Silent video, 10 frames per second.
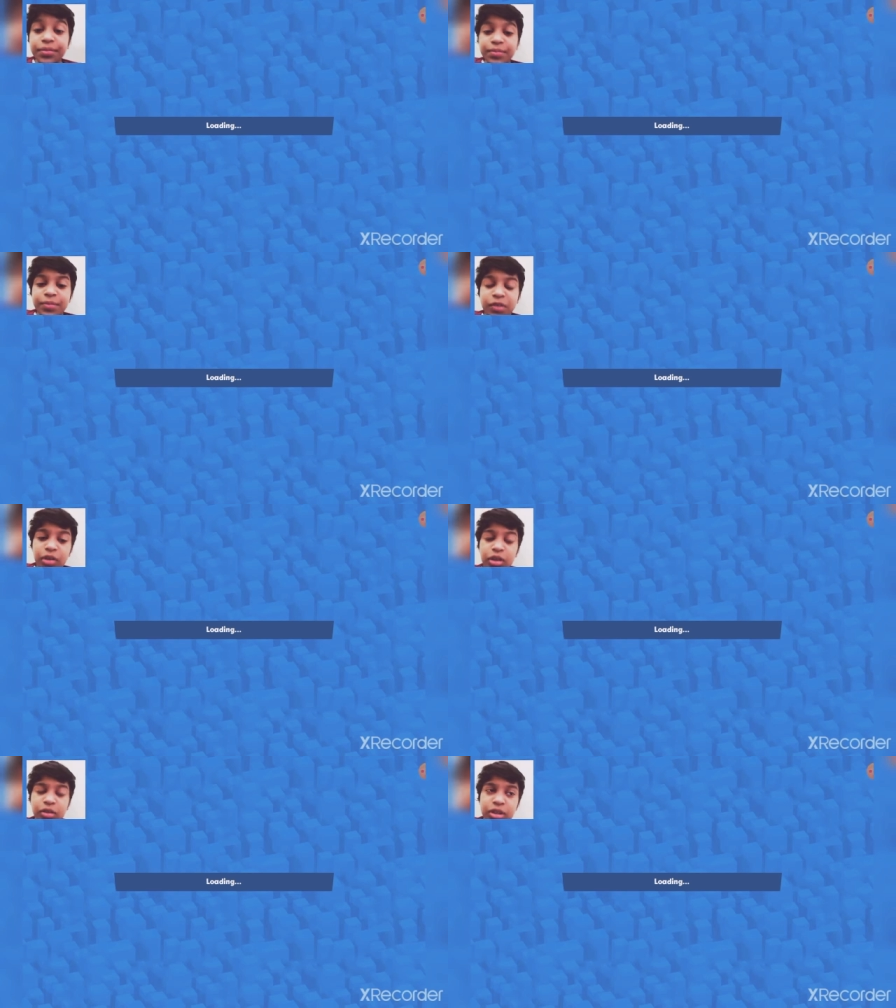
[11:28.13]
so
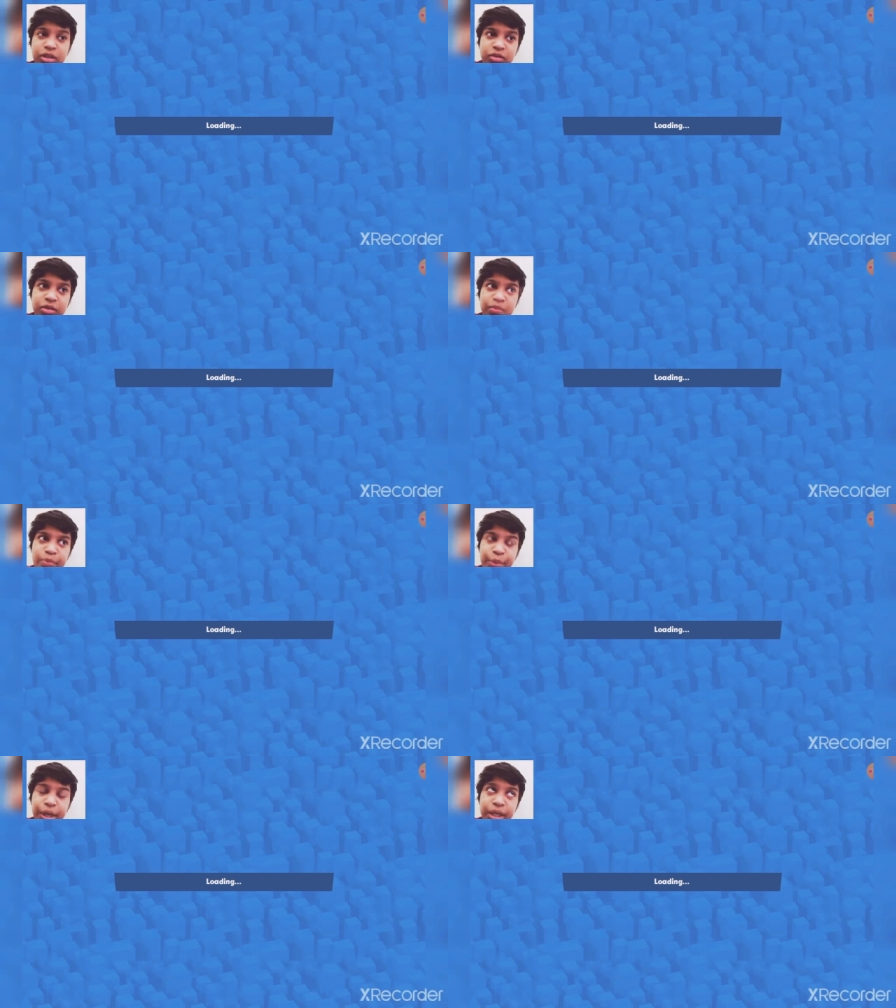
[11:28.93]
you can choose
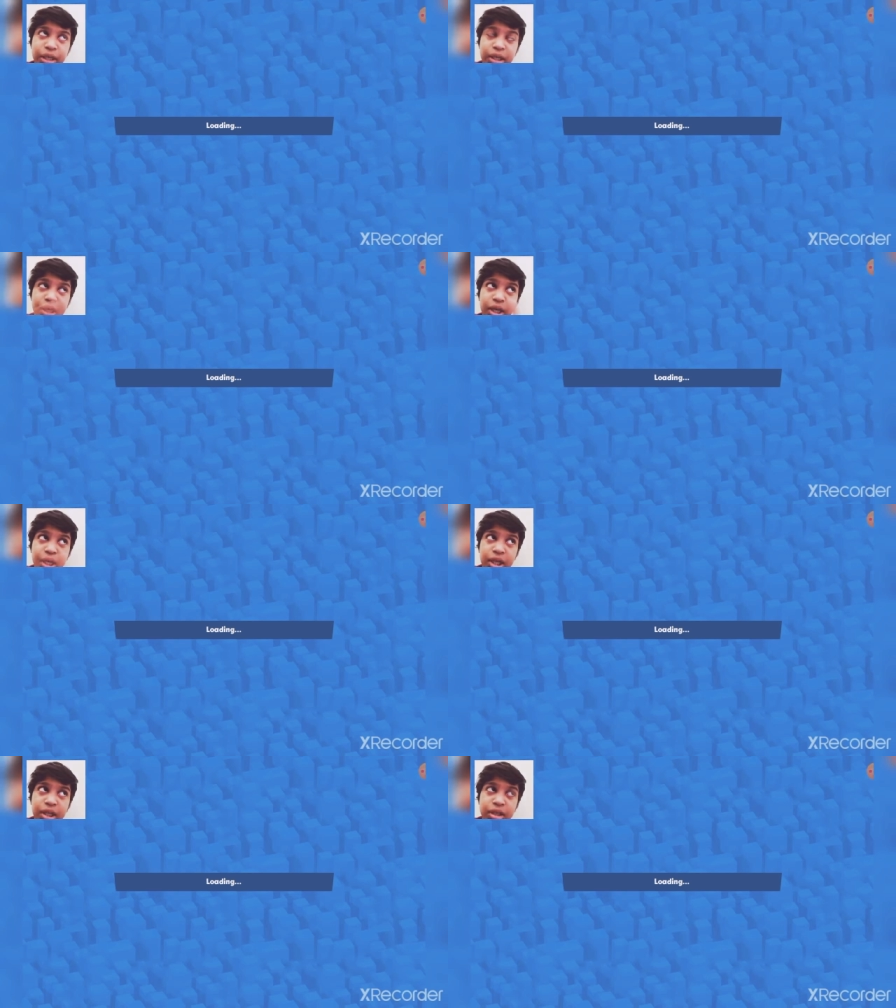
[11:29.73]
buck
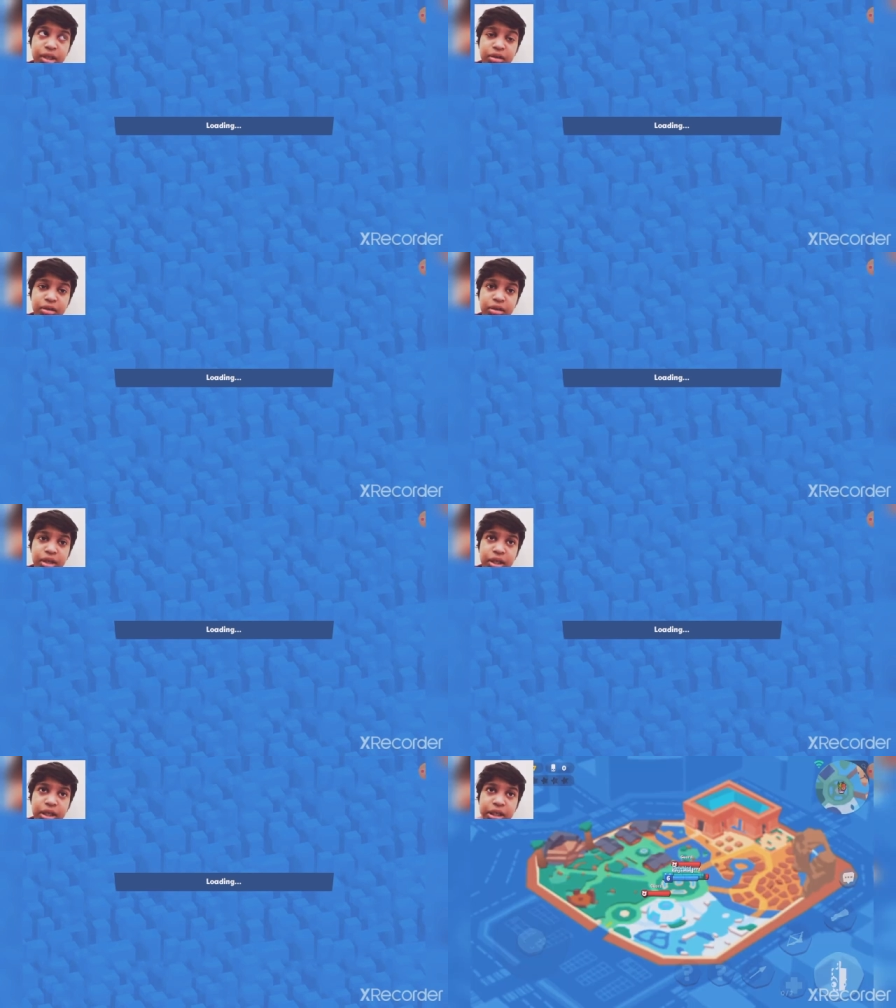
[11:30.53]
and
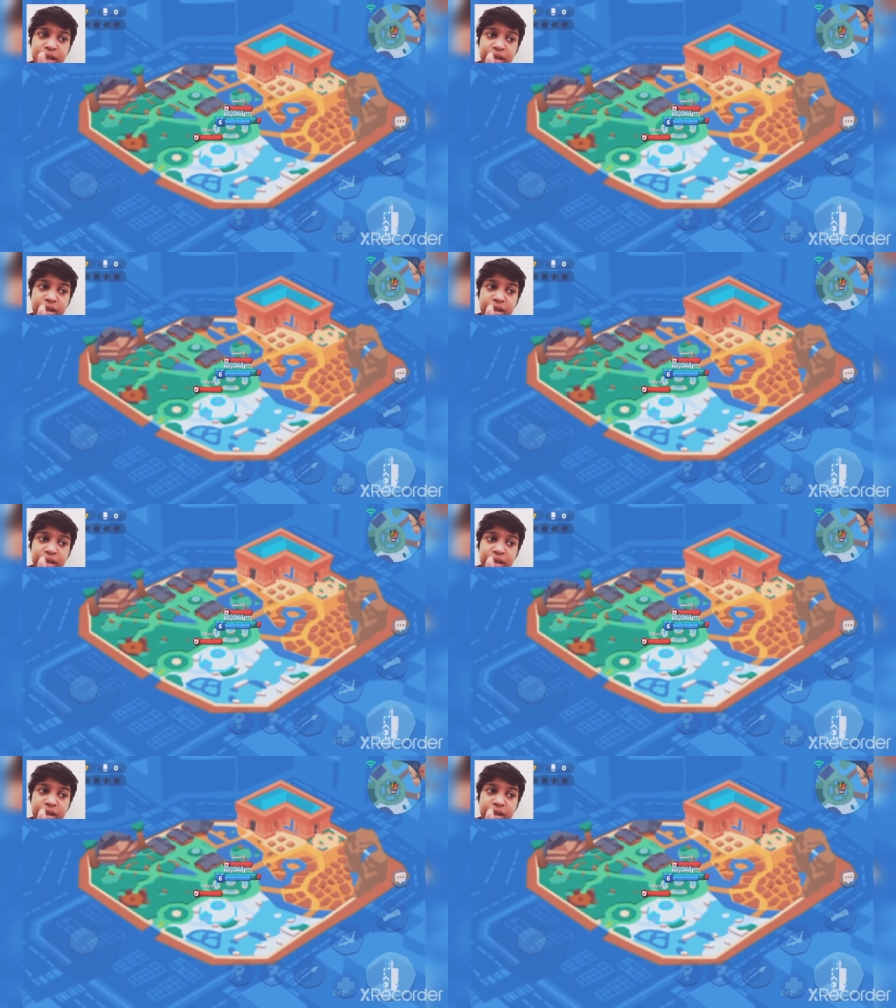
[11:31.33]
gorilla